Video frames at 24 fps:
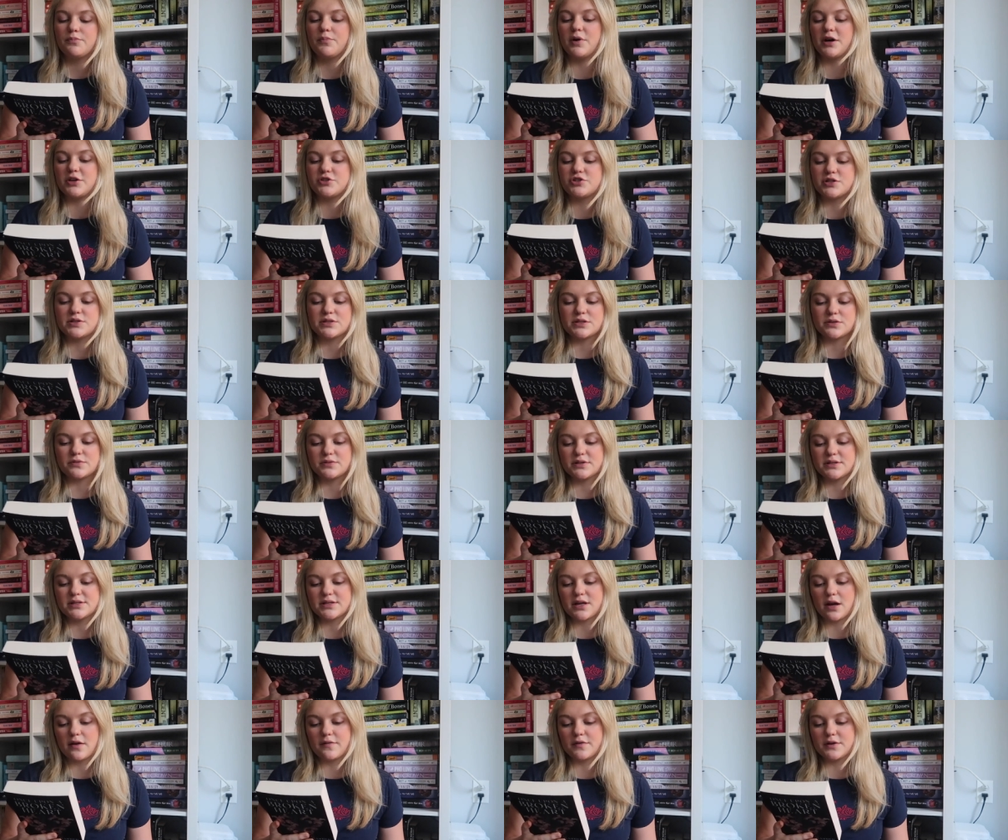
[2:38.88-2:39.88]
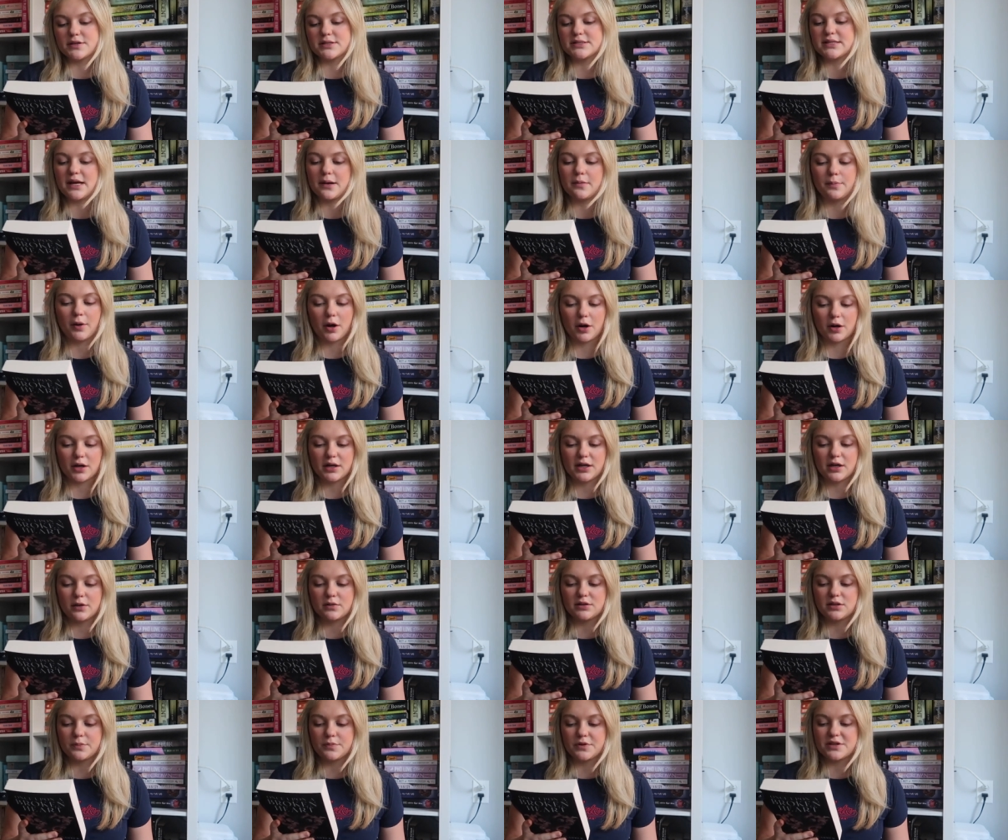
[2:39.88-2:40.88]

But she soon discovers that bargaining with the